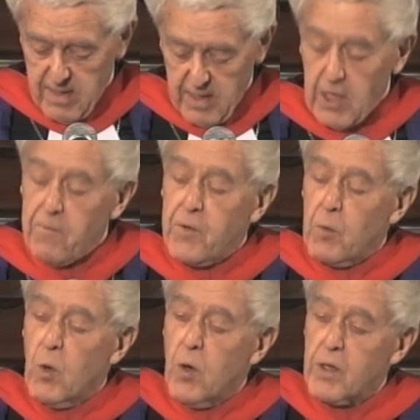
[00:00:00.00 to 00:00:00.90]
If you
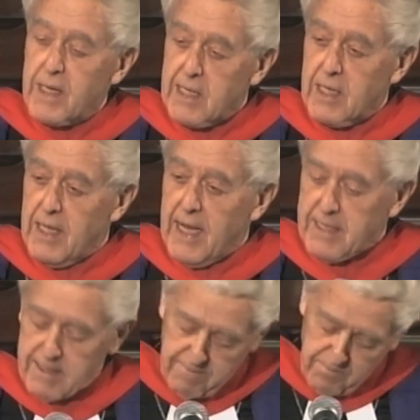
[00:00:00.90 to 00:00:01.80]
walk in the
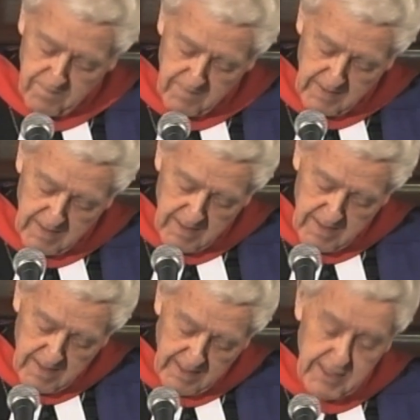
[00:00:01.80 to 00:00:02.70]
light
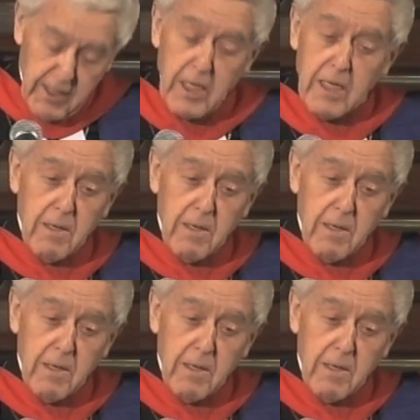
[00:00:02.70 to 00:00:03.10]
as he